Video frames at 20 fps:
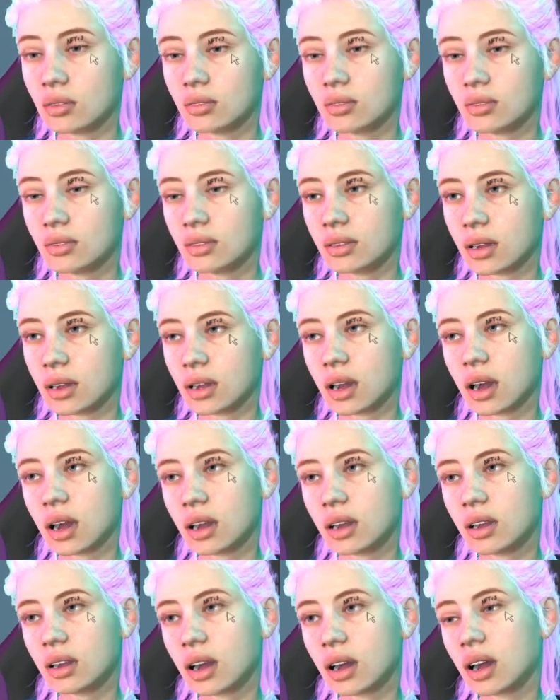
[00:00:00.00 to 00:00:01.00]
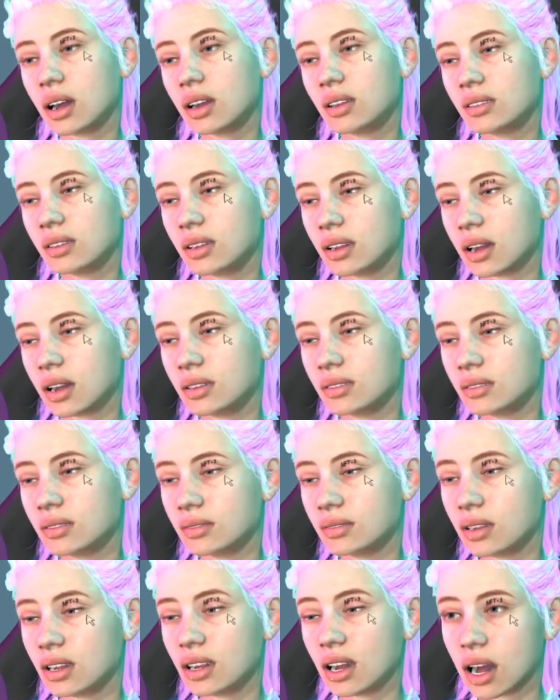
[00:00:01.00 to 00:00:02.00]
or you can
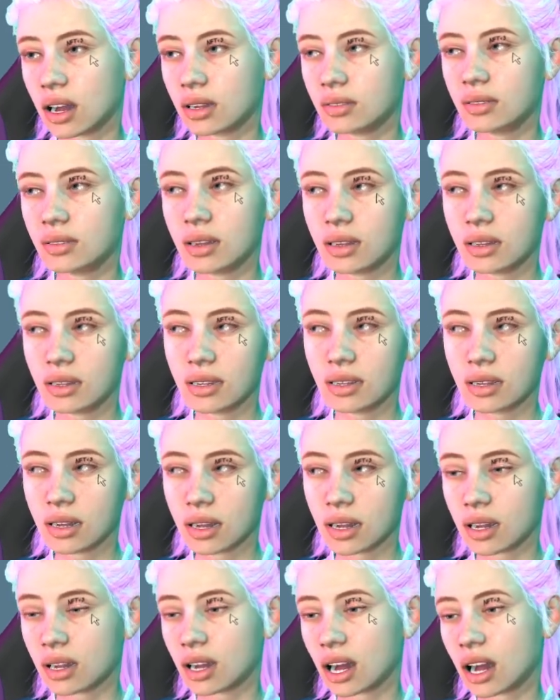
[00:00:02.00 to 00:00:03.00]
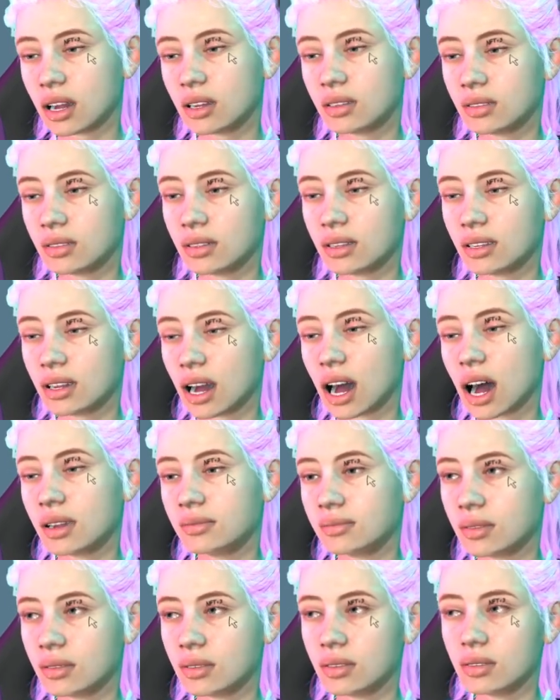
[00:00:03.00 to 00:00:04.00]
do Shift C and
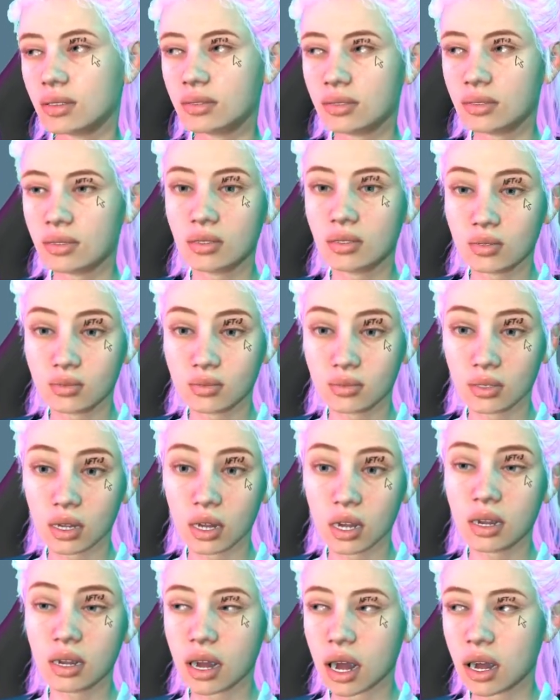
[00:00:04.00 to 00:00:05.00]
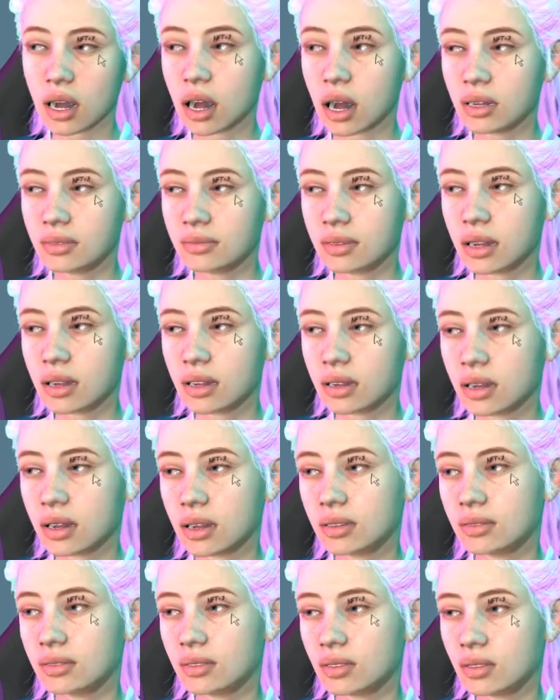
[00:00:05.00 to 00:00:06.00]
type cube, and there
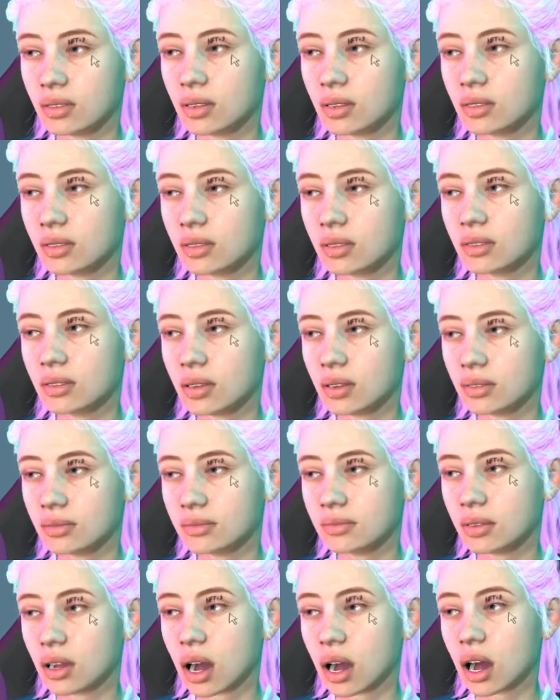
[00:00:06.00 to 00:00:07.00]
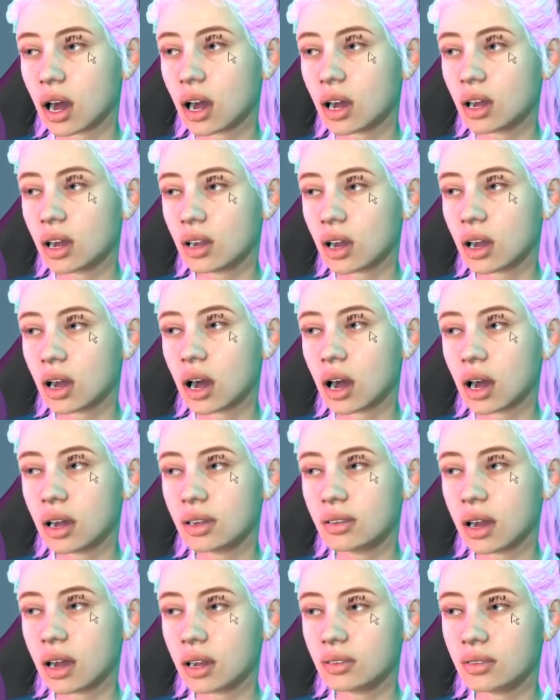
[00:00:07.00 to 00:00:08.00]
is your cube.
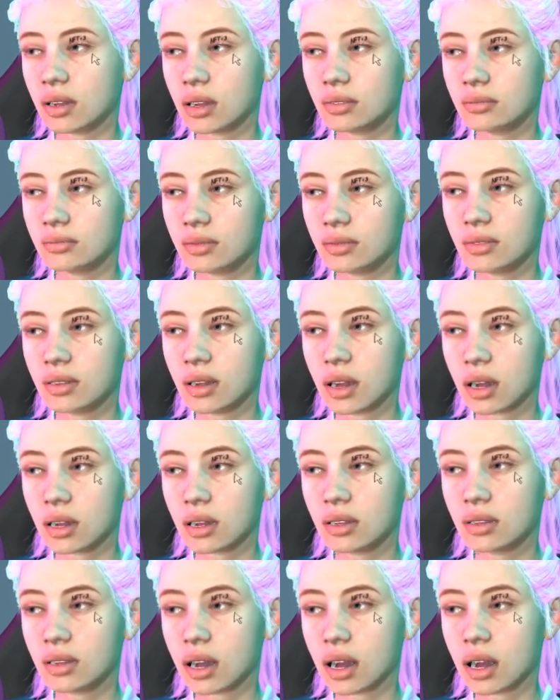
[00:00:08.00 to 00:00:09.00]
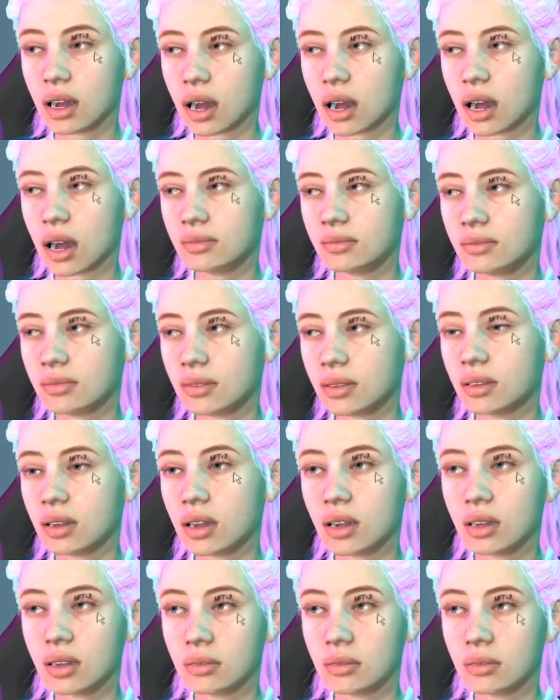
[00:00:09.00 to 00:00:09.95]
Then you can rescale it and everything.